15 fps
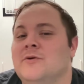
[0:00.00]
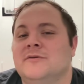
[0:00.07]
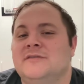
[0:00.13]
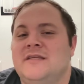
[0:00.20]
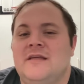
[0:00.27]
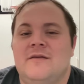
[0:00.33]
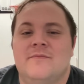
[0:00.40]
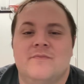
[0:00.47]

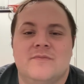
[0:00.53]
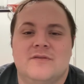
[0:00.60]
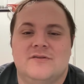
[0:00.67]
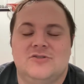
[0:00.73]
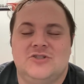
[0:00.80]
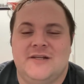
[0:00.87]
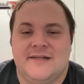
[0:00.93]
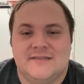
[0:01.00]
team's
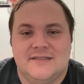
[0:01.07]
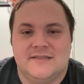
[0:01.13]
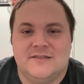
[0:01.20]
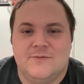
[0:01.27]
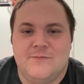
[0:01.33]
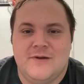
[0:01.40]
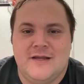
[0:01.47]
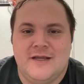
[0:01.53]
chances
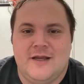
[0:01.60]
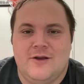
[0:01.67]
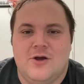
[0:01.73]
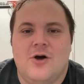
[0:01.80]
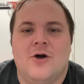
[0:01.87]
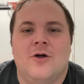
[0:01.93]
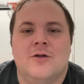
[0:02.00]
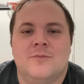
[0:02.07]
at winning it
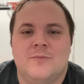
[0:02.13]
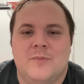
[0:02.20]
all.